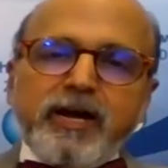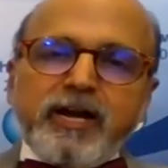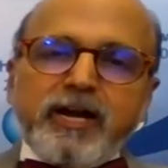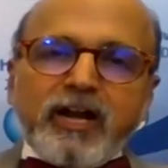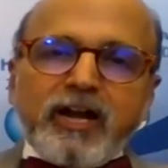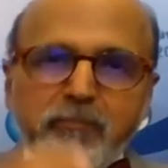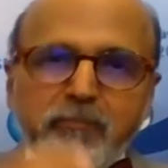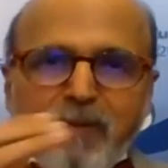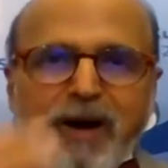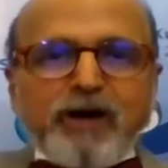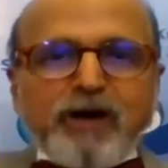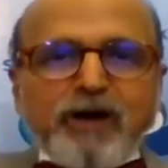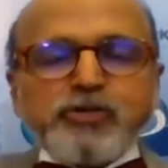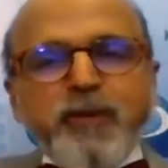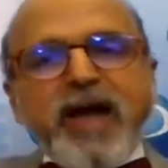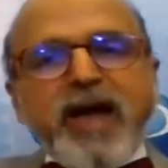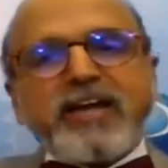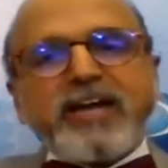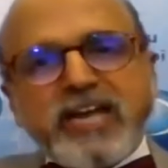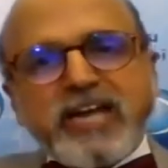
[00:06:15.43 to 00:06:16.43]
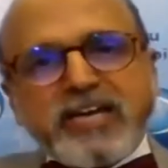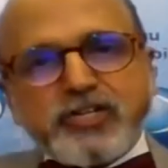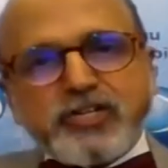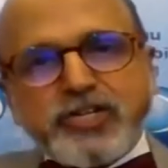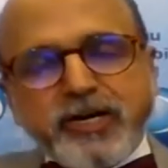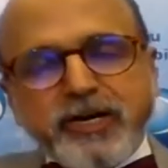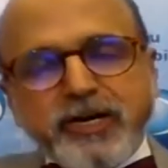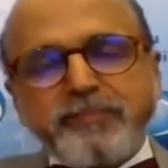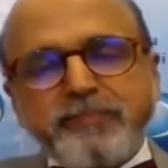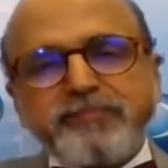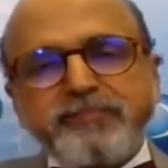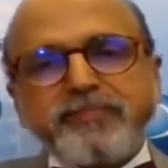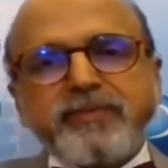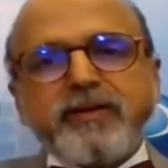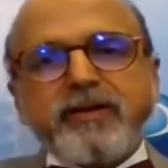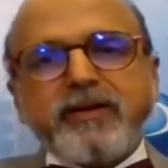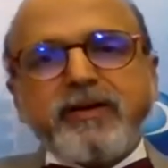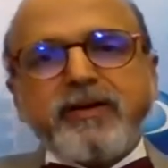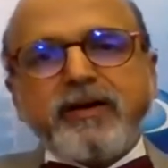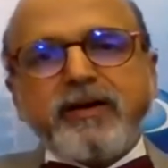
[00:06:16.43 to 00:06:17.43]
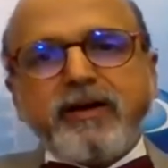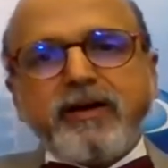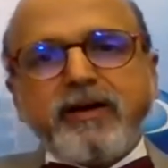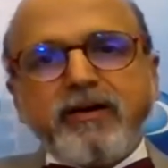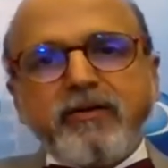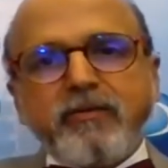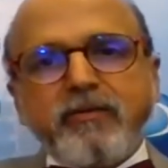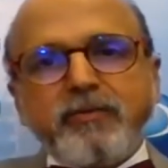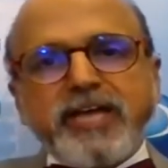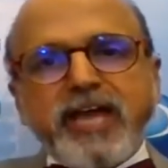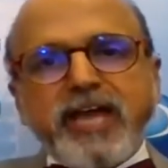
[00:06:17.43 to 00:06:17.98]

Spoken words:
It'll bounce back next year with